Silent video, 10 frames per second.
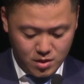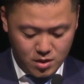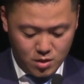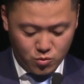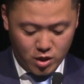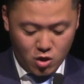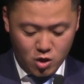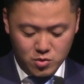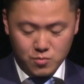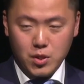We are home
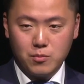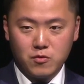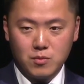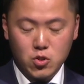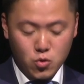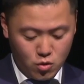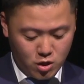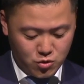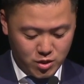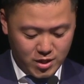to people from
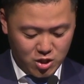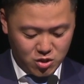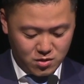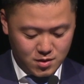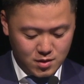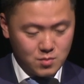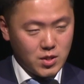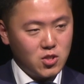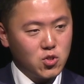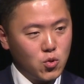200 nations,
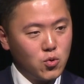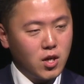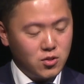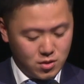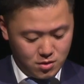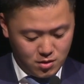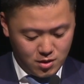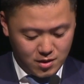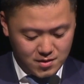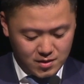speaking
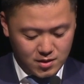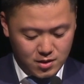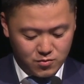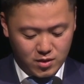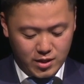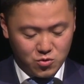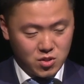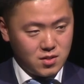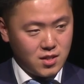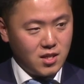260 different
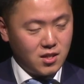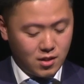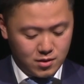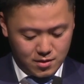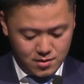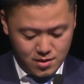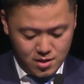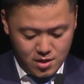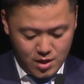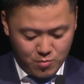languages and dialects,
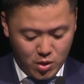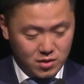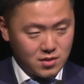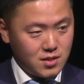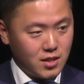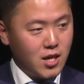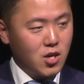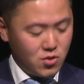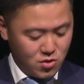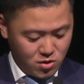and practicing
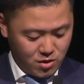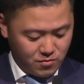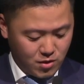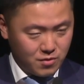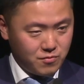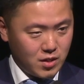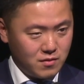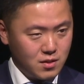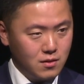135 faiths.